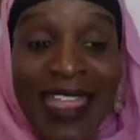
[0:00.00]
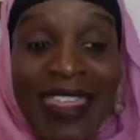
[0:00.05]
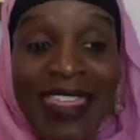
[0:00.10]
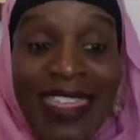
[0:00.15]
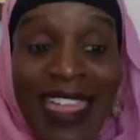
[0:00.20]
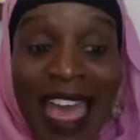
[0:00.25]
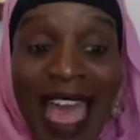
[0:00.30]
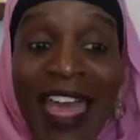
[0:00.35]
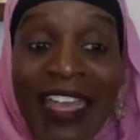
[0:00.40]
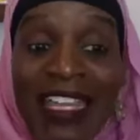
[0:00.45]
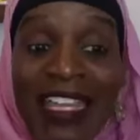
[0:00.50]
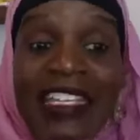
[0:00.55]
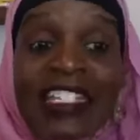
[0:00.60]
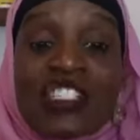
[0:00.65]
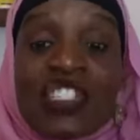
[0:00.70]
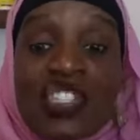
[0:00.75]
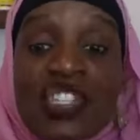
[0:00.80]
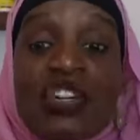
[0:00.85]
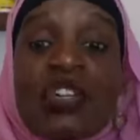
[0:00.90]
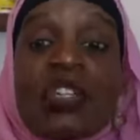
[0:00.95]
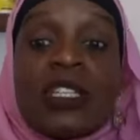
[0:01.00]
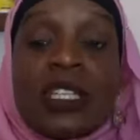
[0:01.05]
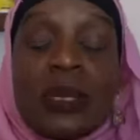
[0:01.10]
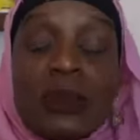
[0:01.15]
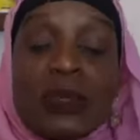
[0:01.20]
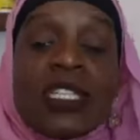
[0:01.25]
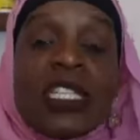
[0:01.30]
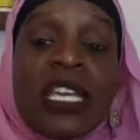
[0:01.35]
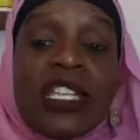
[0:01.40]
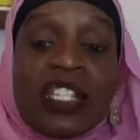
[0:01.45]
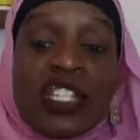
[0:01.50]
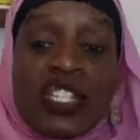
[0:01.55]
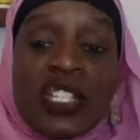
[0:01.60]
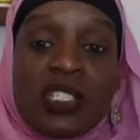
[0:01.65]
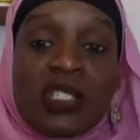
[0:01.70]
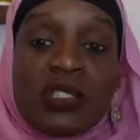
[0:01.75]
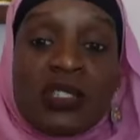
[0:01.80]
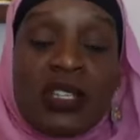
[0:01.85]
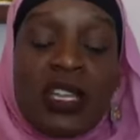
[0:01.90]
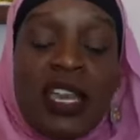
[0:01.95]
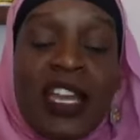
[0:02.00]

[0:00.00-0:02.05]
That is your limitation.